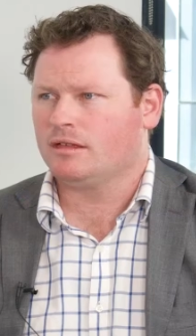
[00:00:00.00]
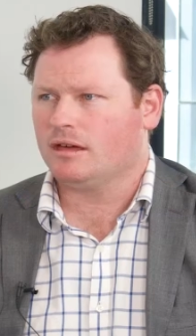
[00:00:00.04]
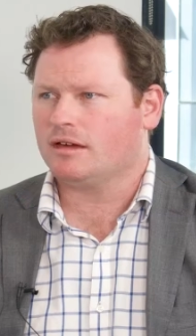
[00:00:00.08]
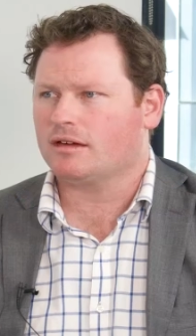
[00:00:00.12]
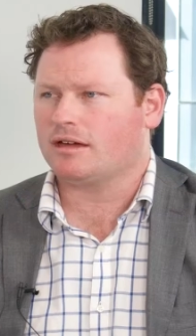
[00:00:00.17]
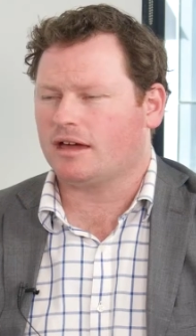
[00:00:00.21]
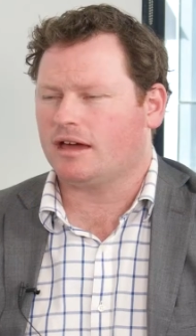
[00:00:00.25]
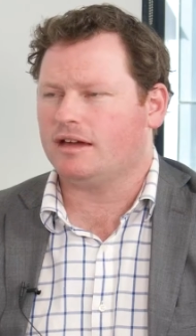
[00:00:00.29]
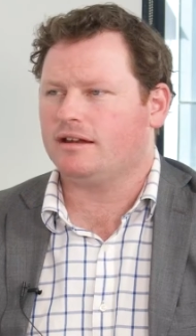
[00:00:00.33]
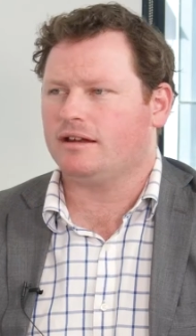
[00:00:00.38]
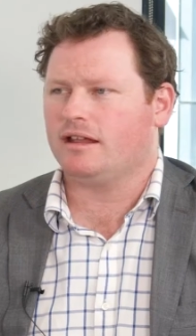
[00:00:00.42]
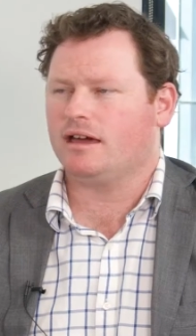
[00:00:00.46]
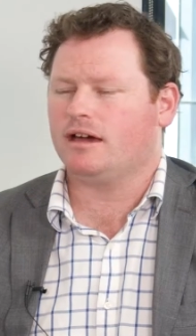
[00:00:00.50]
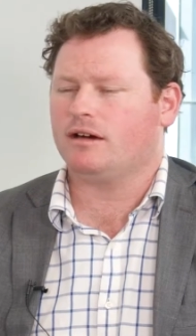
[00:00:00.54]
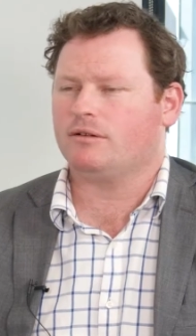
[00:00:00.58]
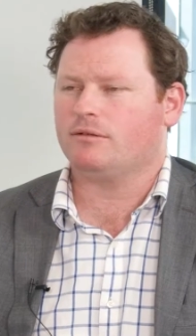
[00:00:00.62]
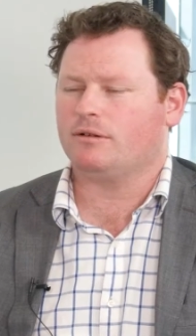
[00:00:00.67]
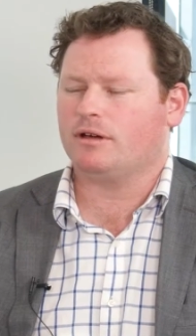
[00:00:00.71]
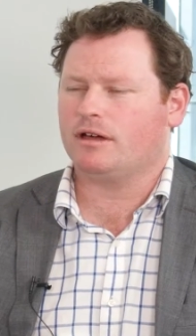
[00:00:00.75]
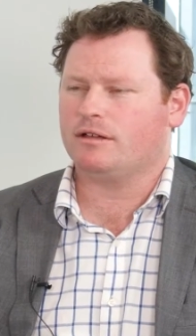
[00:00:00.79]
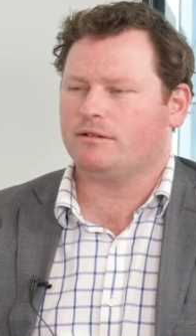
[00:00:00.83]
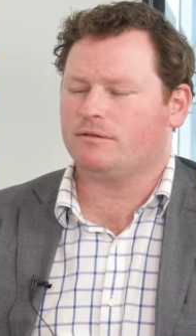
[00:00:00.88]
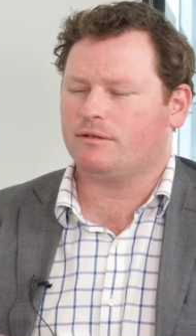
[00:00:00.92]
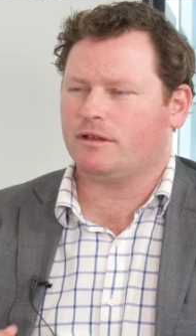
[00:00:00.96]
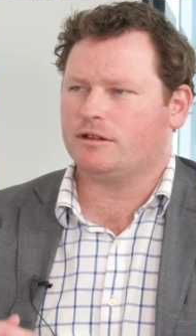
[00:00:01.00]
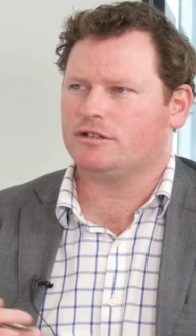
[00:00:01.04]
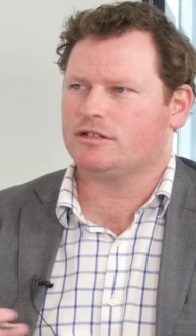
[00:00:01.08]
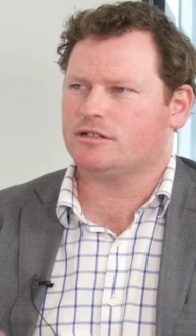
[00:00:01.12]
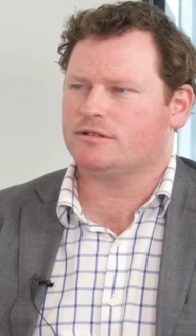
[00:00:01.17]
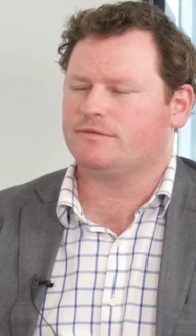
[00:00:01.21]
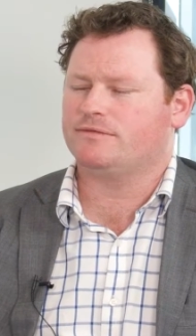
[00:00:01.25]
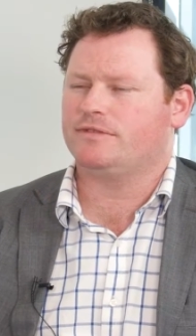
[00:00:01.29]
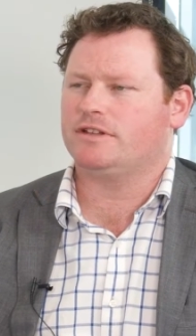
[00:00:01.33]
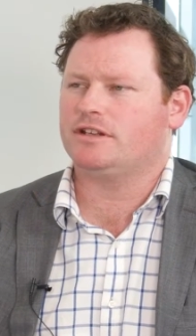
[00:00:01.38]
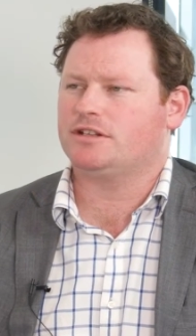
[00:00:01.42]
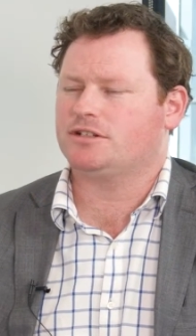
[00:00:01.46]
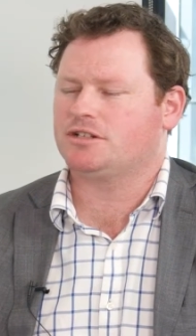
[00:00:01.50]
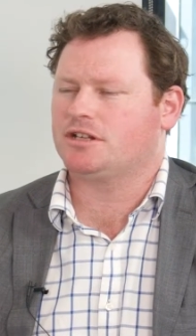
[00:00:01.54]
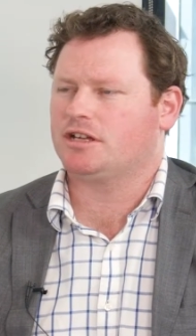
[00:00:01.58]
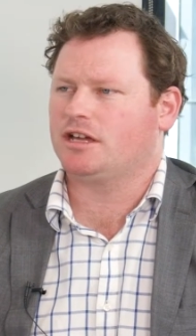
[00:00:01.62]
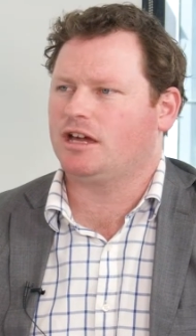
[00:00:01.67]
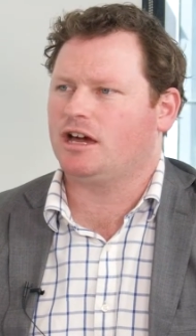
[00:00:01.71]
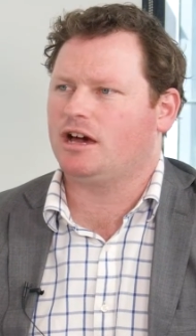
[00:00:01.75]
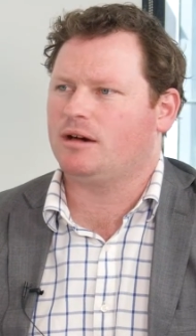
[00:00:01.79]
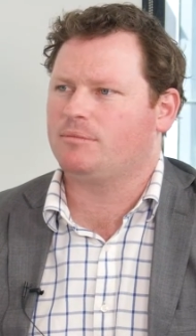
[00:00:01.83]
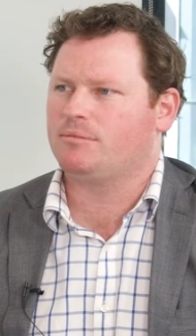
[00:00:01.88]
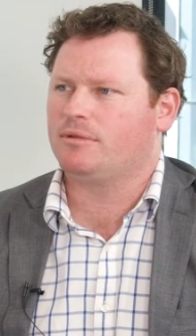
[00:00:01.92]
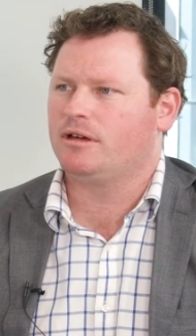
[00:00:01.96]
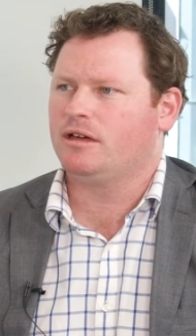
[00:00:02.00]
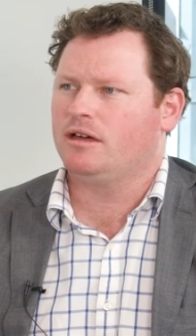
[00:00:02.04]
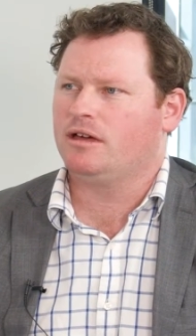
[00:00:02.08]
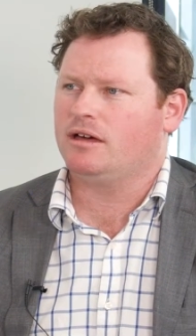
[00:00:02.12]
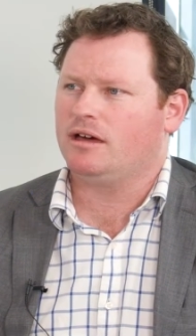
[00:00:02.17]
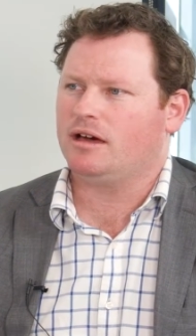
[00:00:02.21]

Okay, now, and just finishing up,